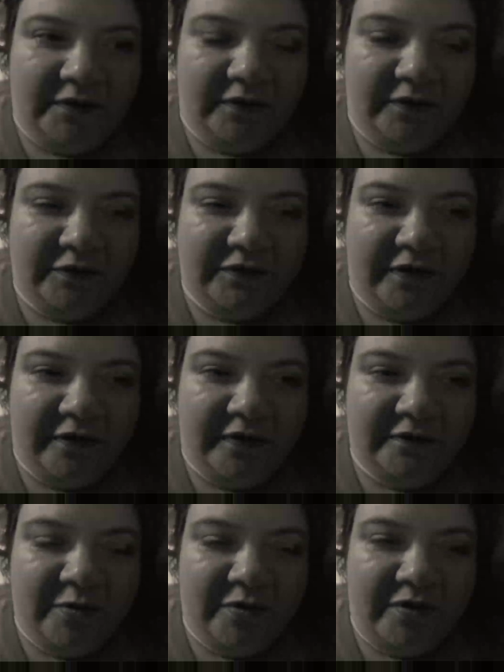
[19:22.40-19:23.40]
oh sorry
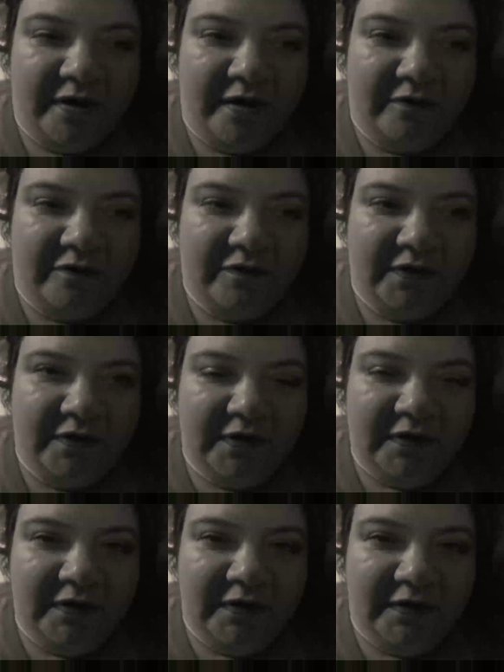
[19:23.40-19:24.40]
it's put off,
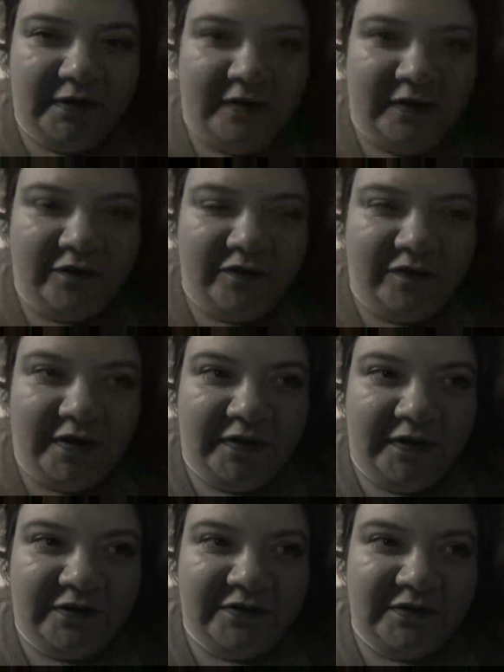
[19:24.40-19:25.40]
and then finally
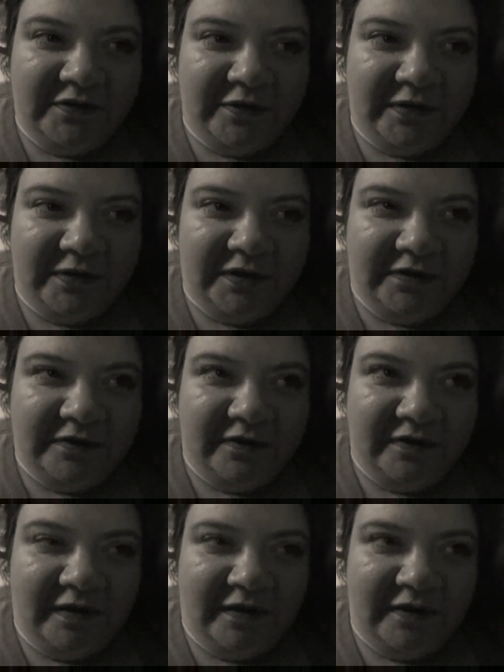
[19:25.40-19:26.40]
gets to do it,
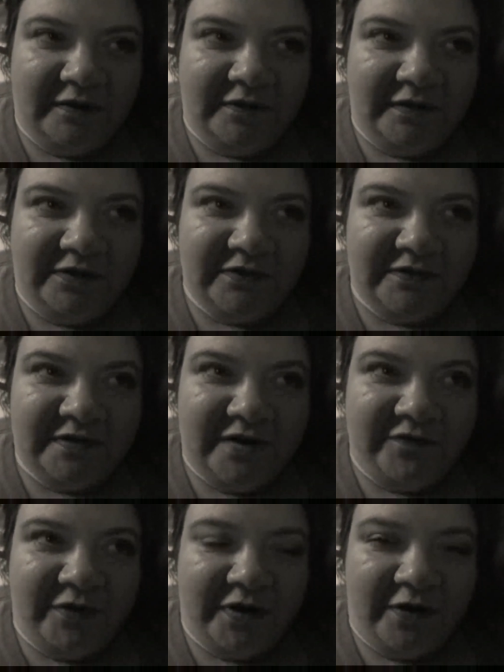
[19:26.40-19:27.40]
and it just
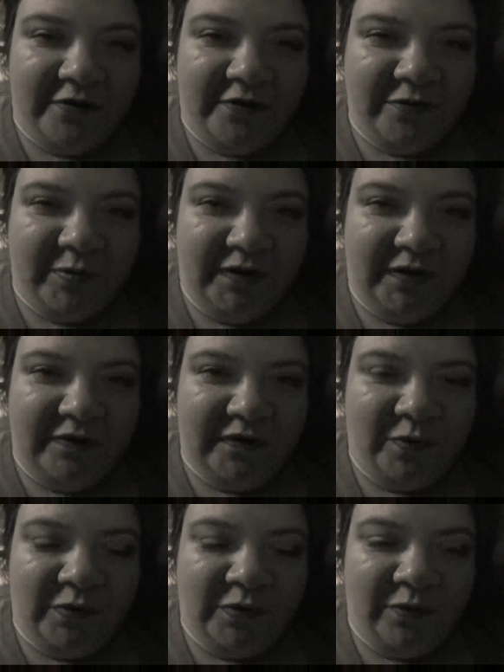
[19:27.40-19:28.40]
never occurred to me that it
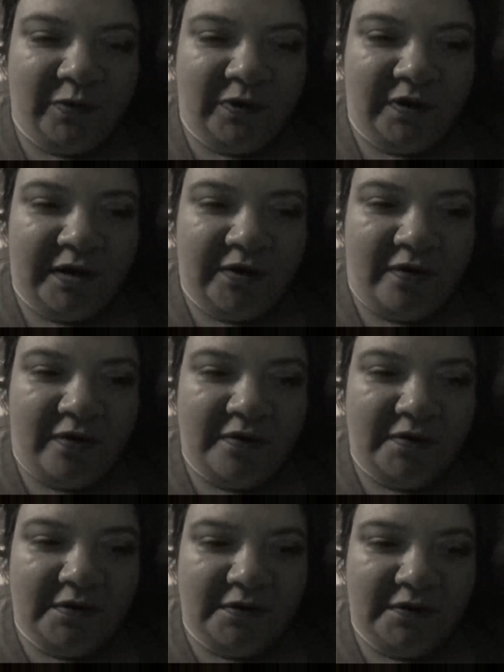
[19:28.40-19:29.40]
wouldn't work at all.
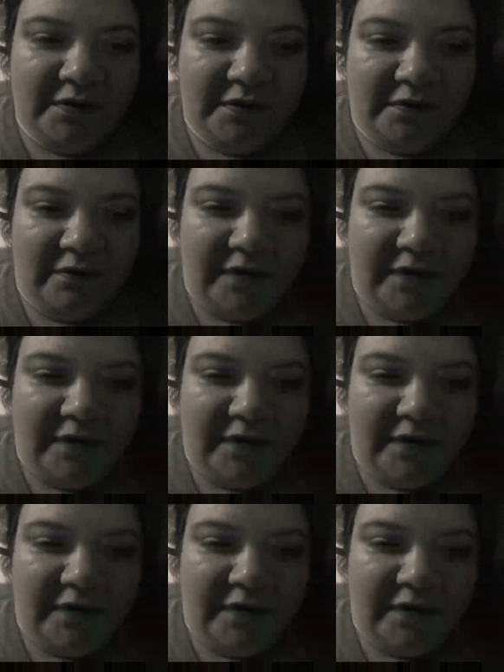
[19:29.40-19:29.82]
Like